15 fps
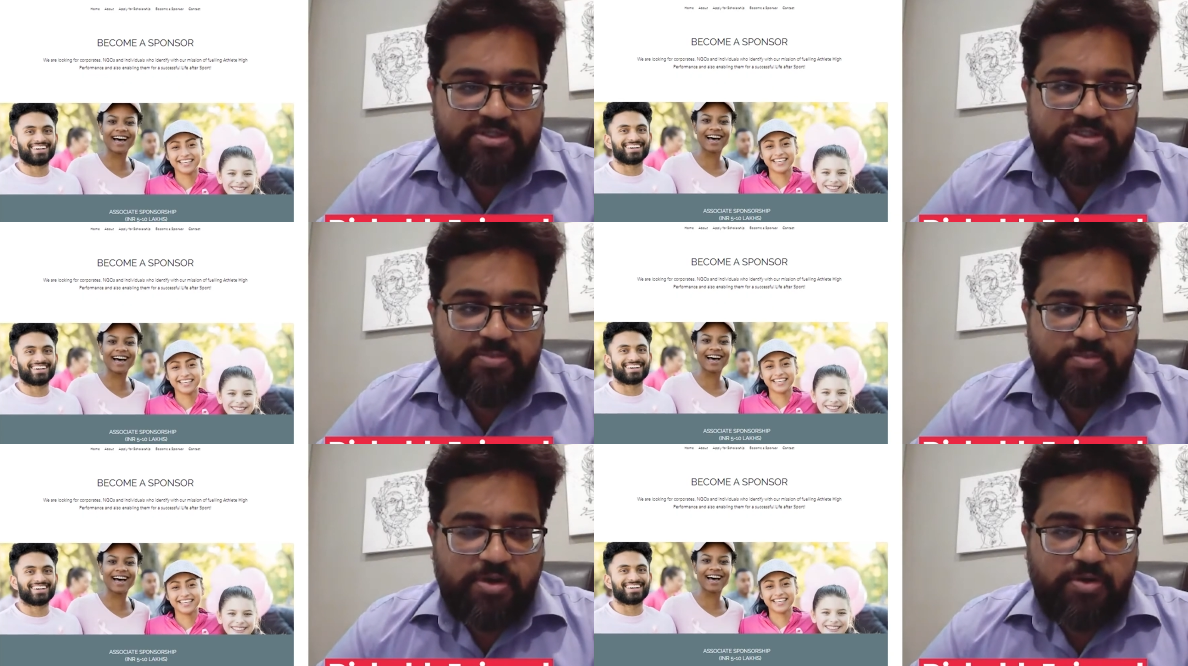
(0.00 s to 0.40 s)
Speaker 1: is
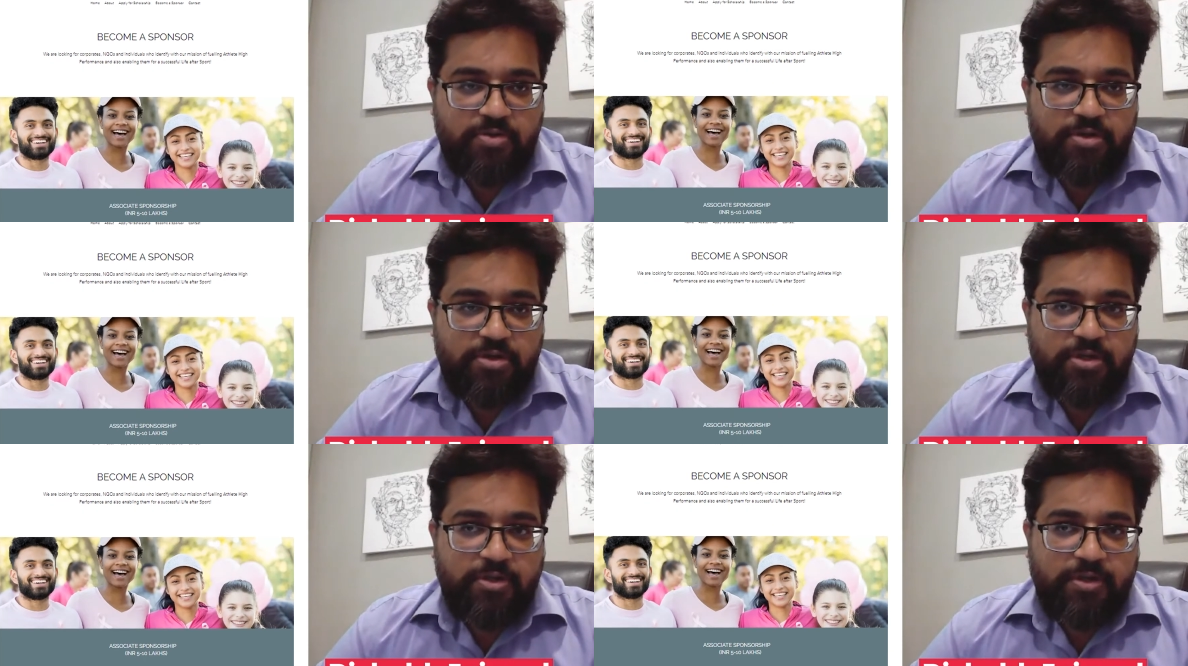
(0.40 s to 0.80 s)
about,
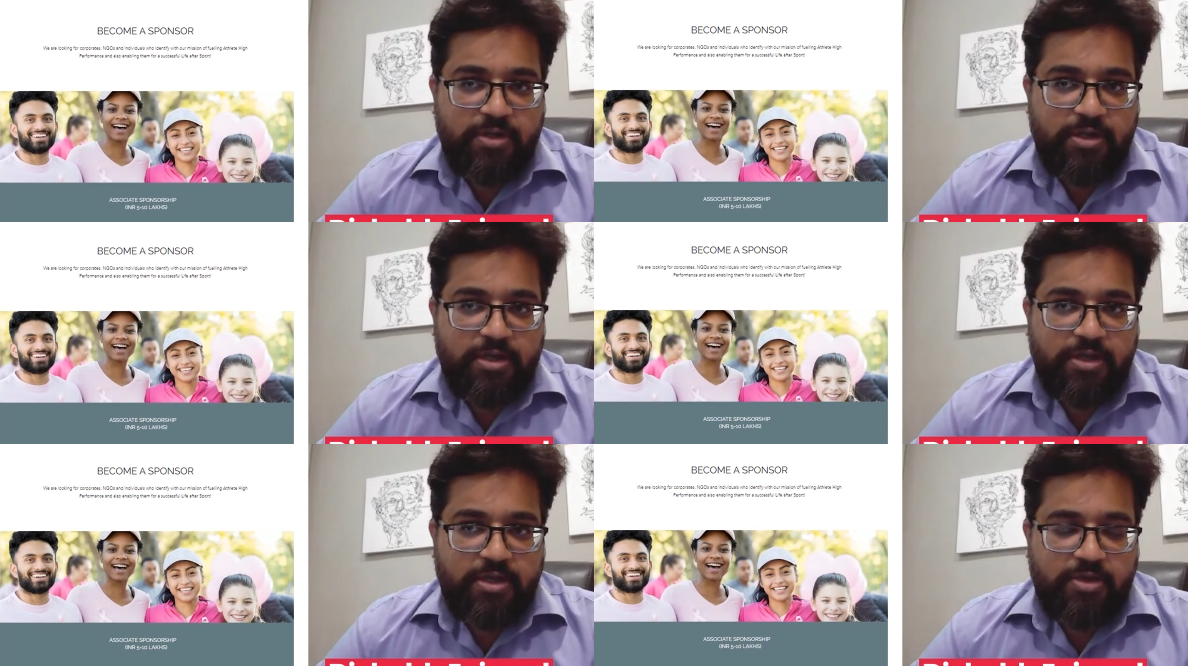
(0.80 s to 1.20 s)

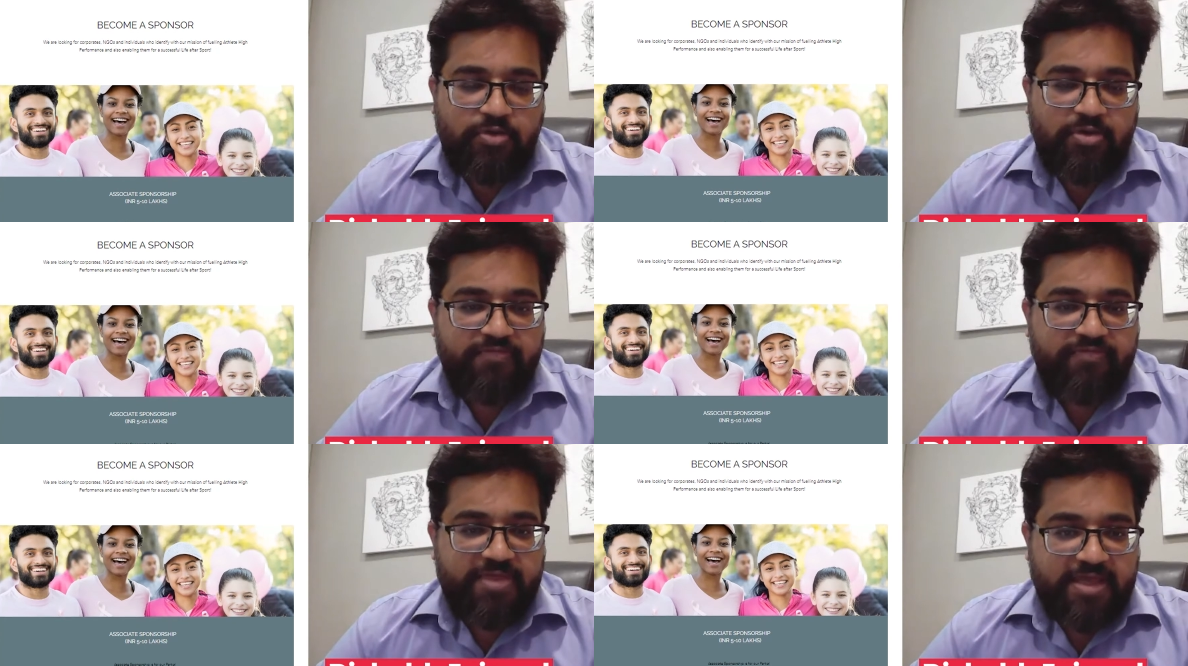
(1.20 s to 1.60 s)

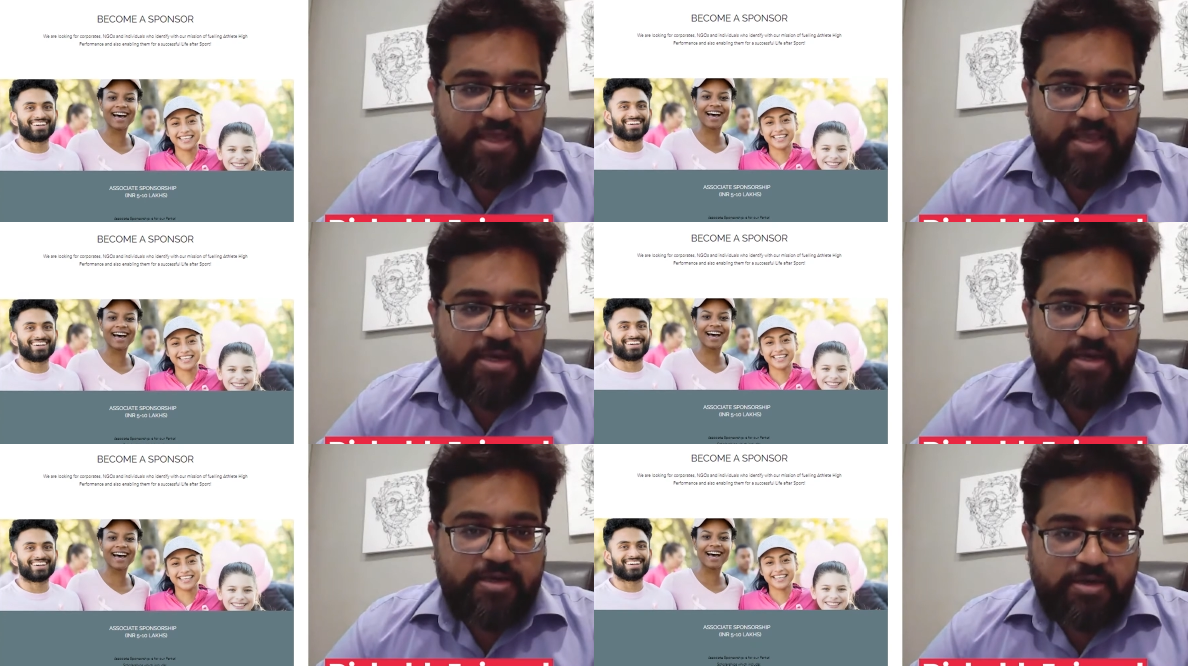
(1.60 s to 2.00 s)
if they
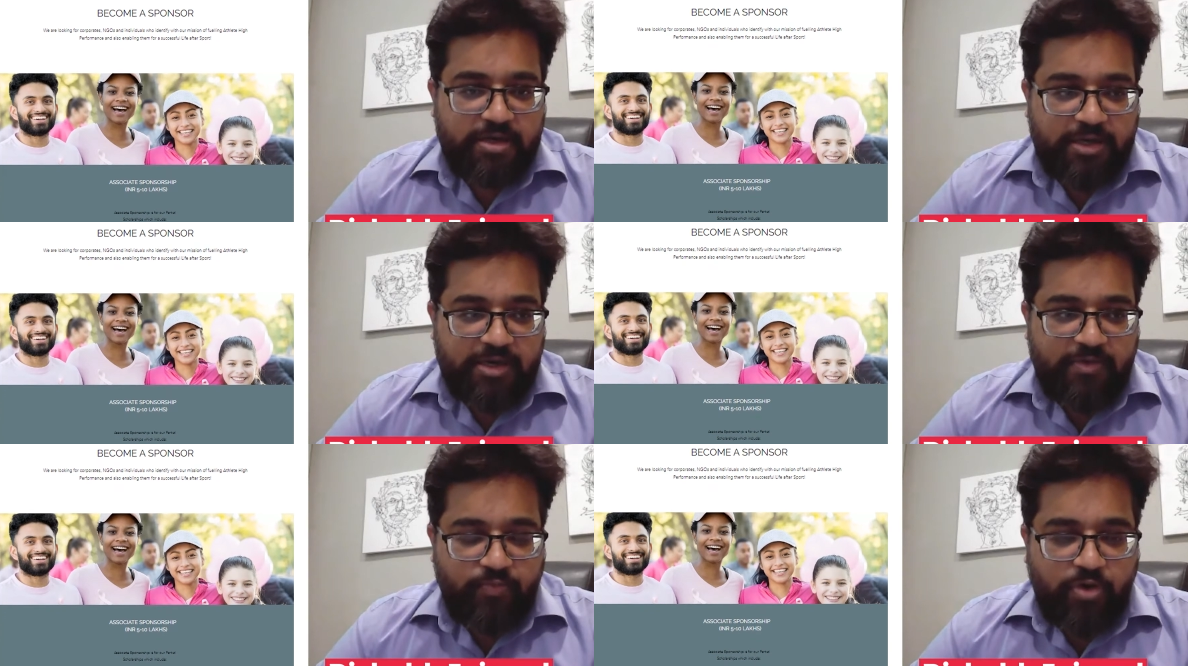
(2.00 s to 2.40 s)
can
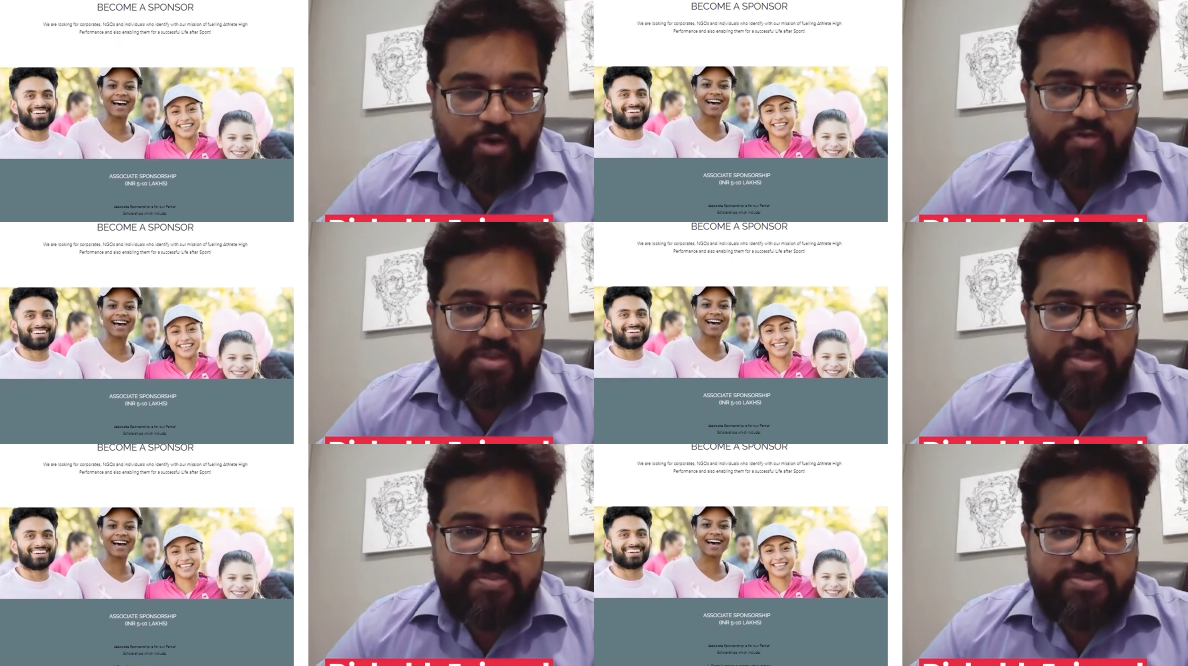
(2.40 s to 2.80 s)
involve
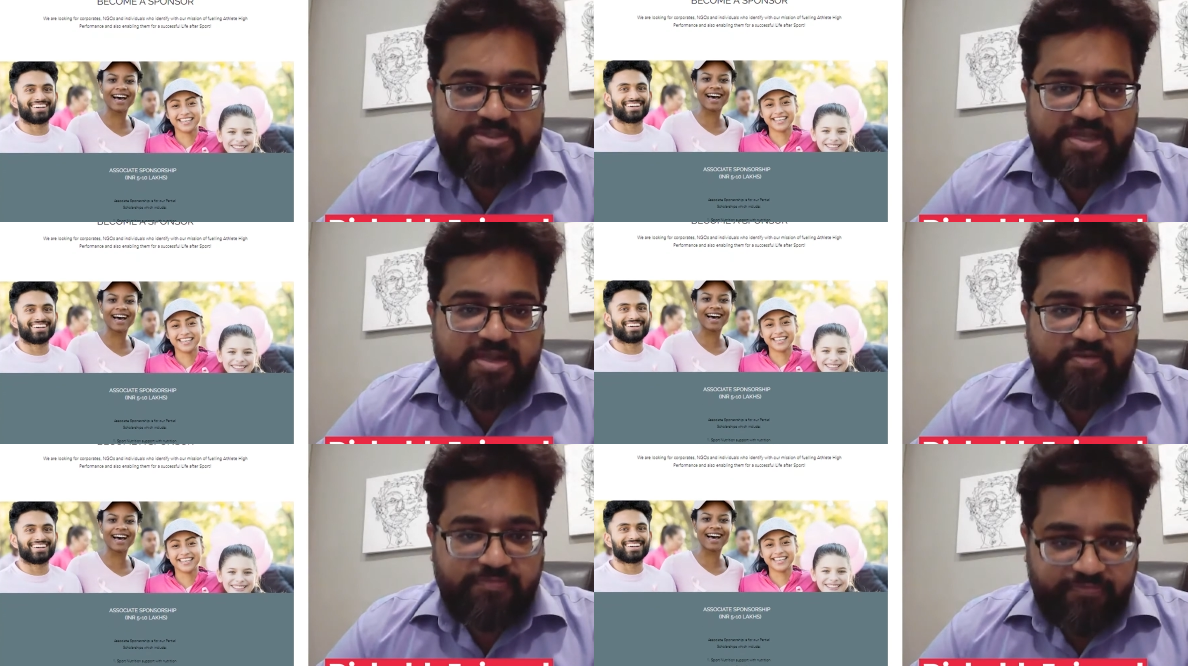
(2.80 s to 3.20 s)

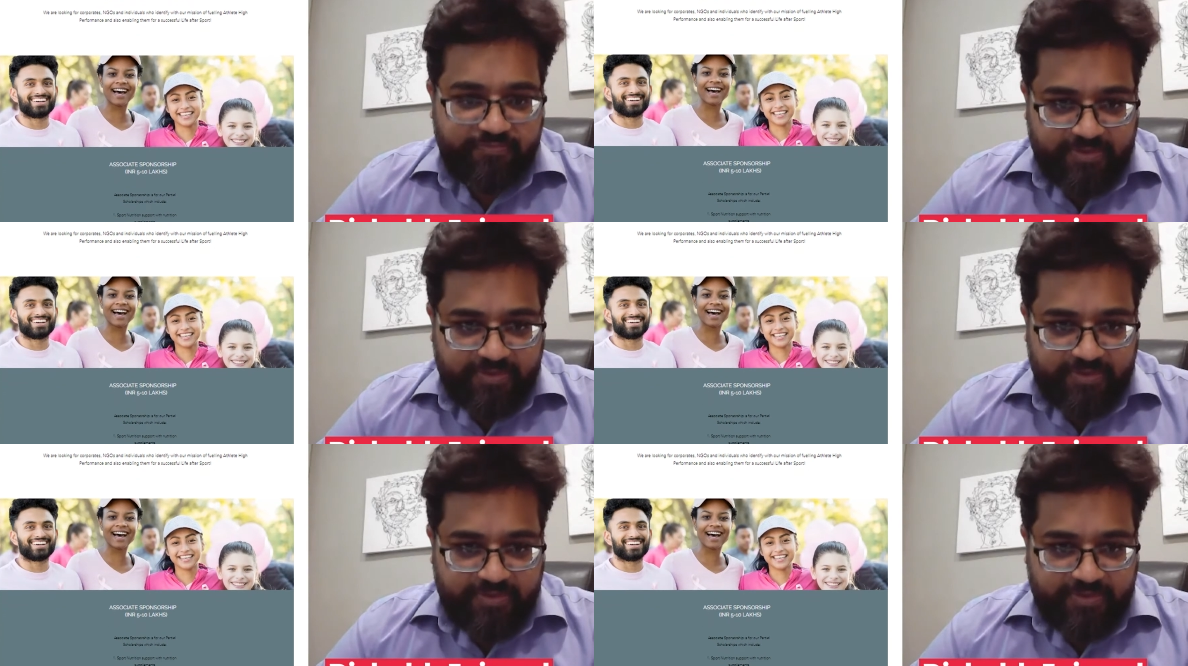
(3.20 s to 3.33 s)
themselves